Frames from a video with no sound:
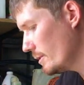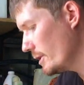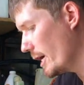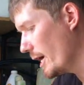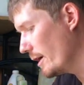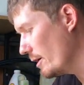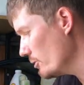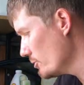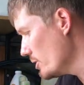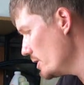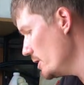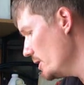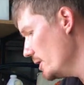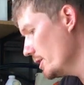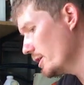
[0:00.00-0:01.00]
So I'll sit
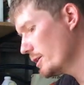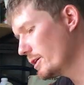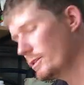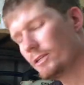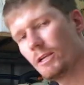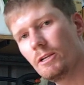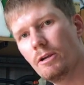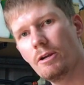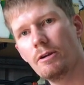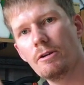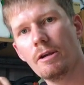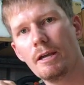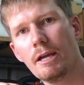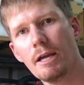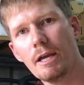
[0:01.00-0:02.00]
here,
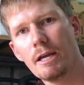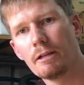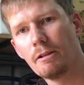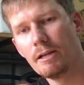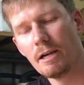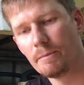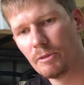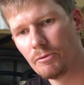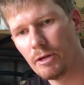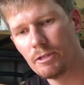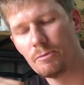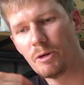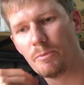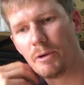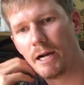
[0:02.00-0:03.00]
continue, clean up the
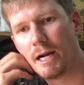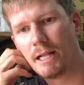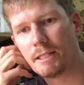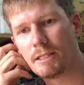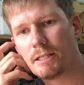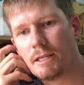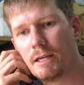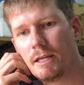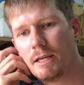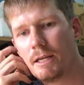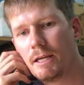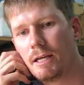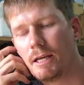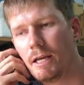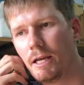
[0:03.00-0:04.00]
rest of my parts,
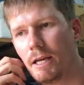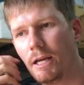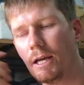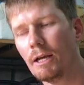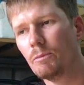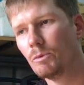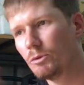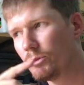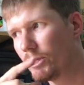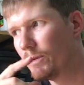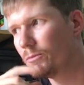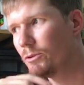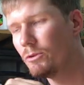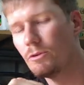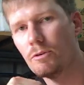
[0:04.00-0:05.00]
and we'll
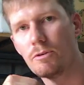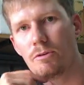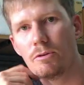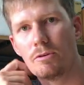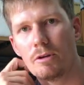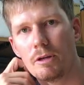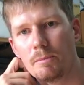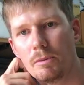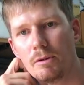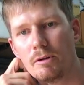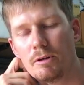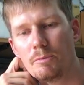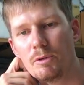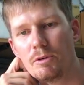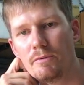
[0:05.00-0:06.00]
skip to
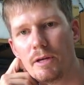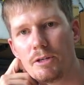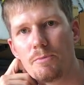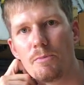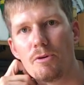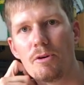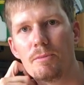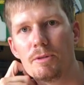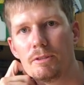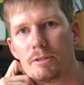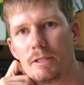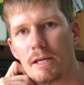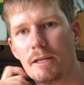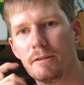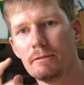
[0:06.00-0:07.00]
applying a bit of Etch Primer.
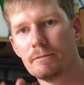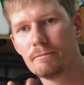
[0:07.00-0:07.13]
So.